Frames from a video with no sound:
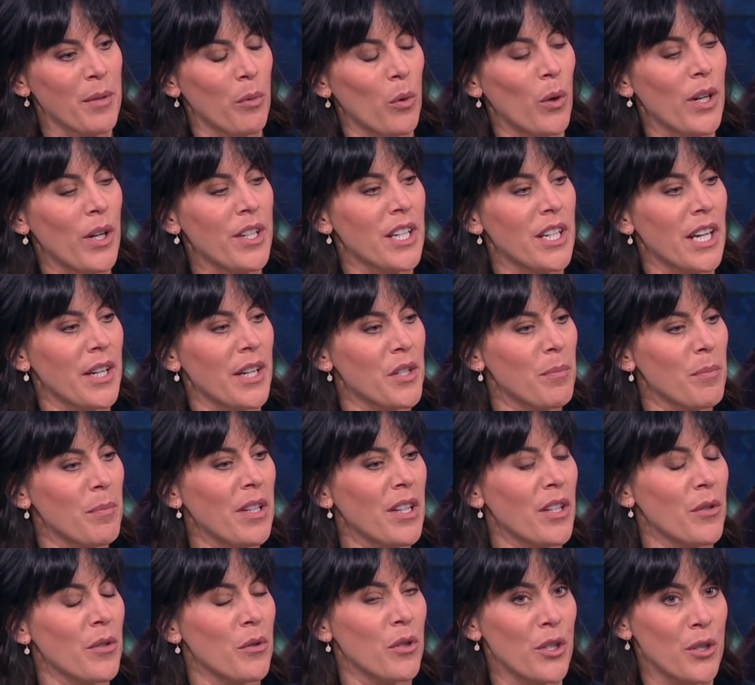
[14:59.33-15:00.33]
pointed out to
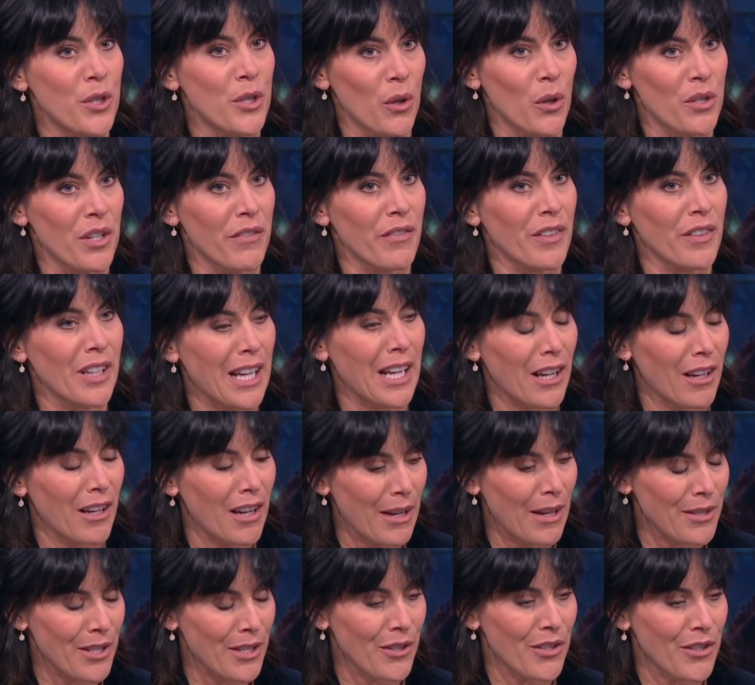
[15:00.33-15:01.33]
me that you don't have
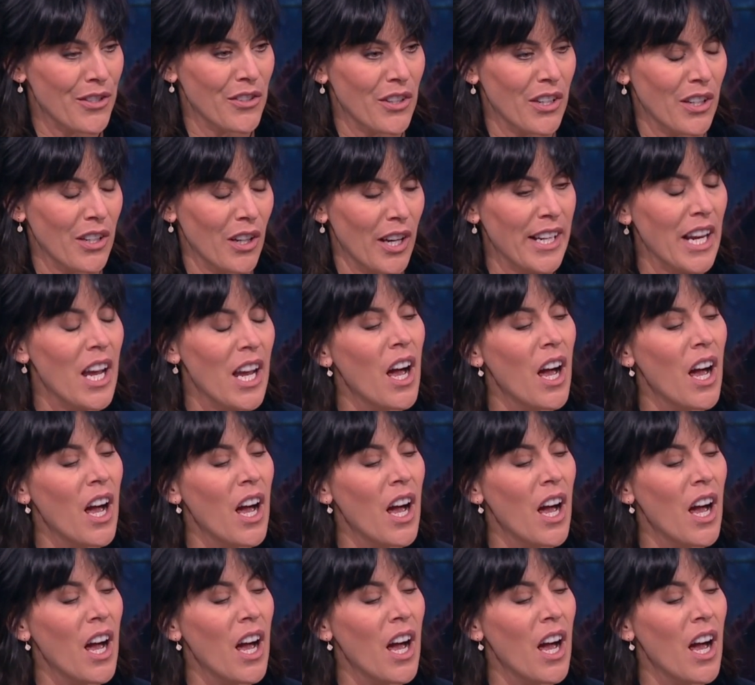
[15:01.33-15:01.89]
councillors in Killiney.